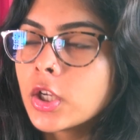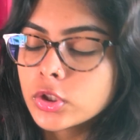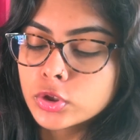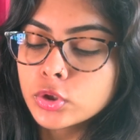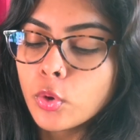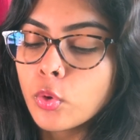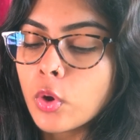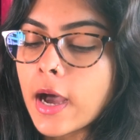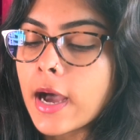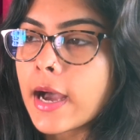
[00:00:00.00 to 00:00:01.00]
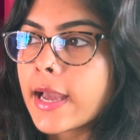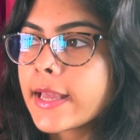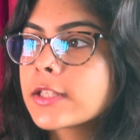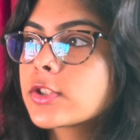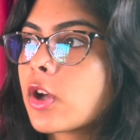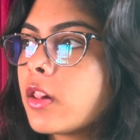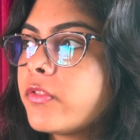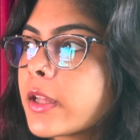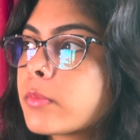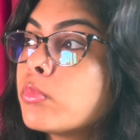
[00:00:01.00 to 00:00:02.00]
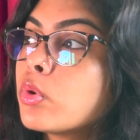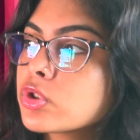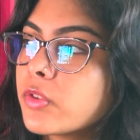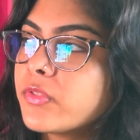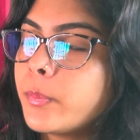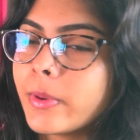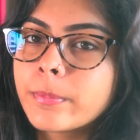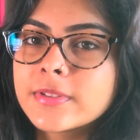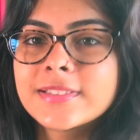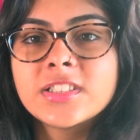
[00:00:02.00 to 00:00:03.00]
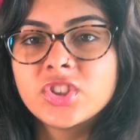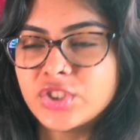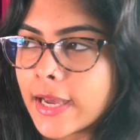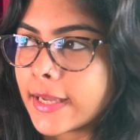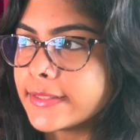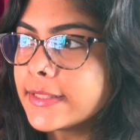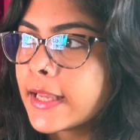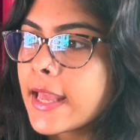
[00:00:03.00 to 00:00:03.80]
So I solve like most of the papers in Jan